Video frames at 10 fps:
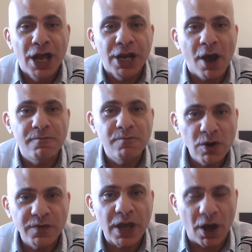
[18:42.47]
Now,
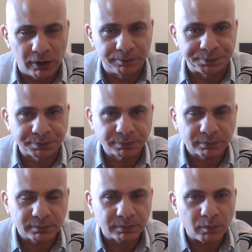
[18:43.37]
moving on,
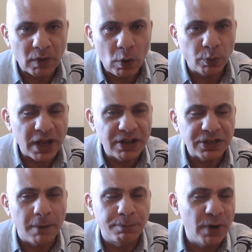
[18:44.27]
there's
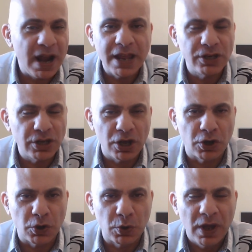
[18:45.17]
a brand
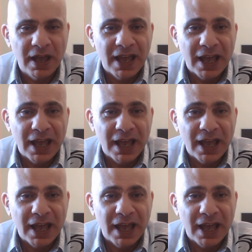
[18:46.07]
new